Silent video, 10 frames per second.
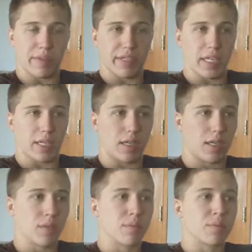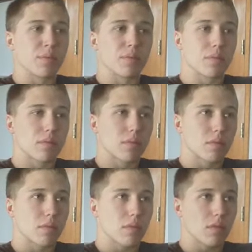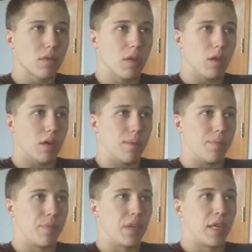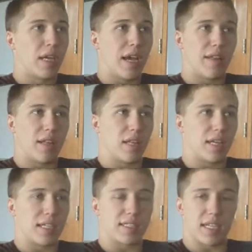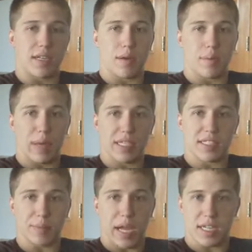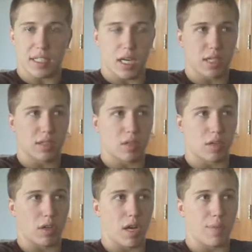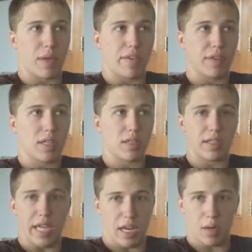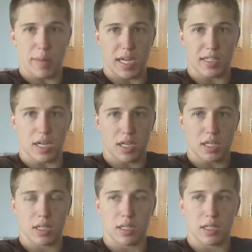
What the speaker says: was pivot gainer. And then, like I said, a basic back tuck. Learn a pivot gainer back tuck,